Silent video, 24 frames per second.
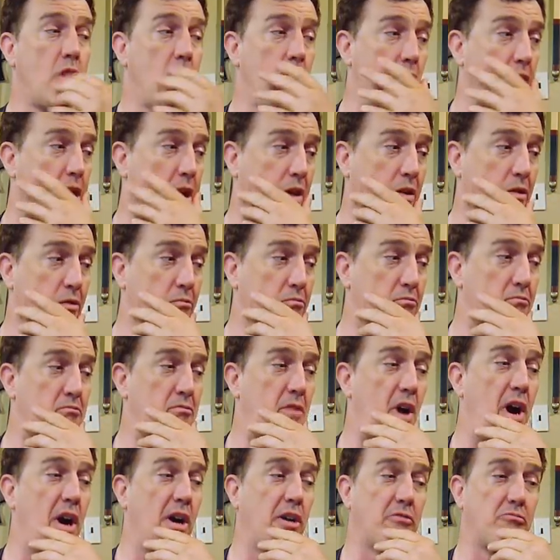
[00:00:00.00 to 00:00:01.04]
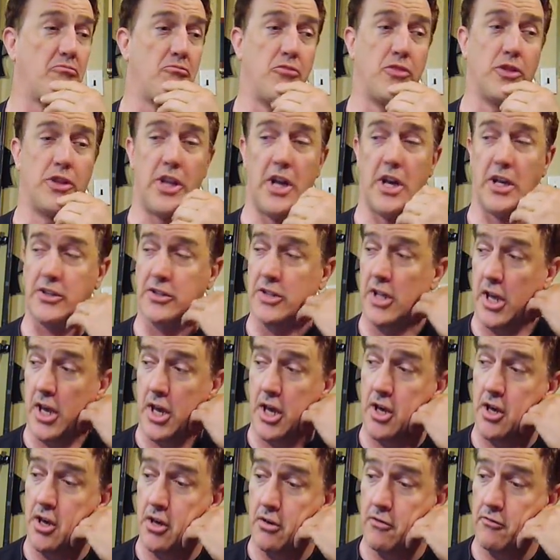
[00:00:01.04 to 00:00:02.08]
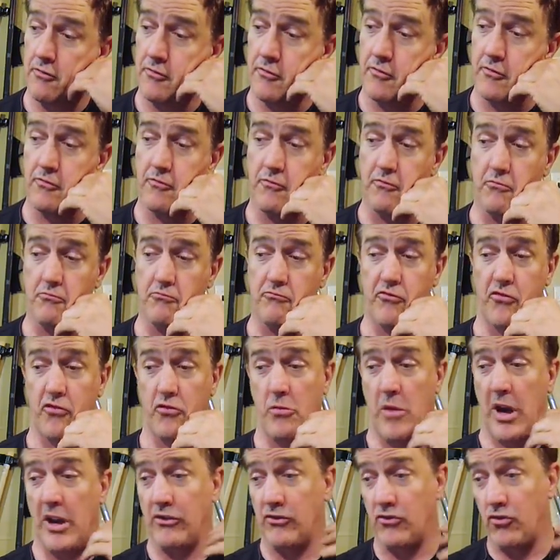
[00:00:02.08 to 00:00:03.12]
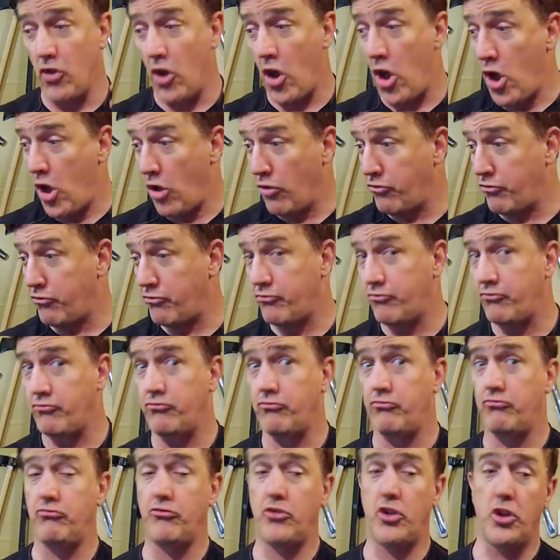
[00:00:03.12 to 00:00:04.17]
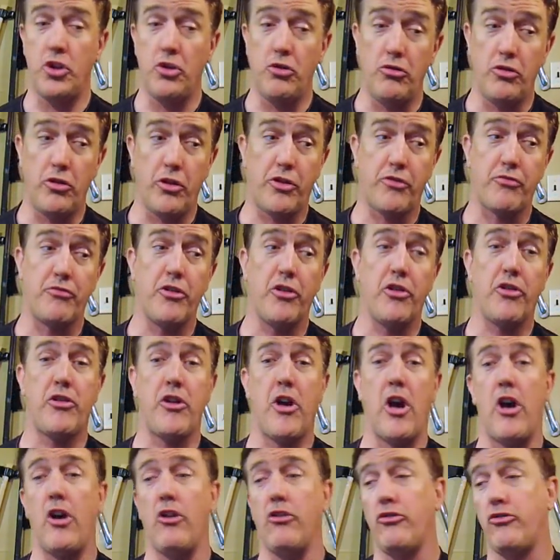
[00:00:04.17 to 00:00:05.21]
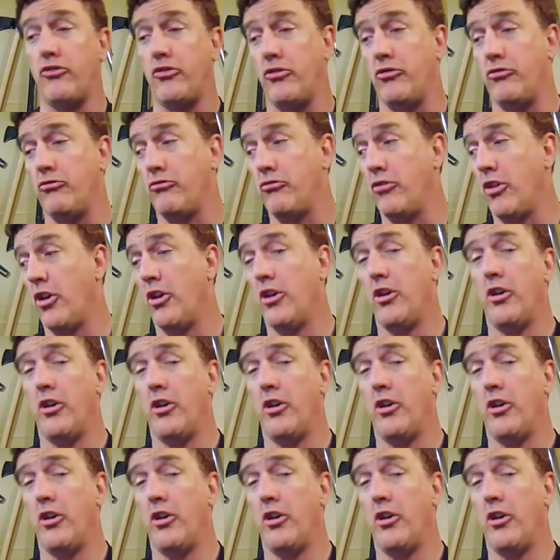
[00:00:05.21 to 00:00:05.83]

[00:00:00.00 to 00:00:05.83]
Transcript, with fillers: and I would like to have, for myself, 2,000 to 3,000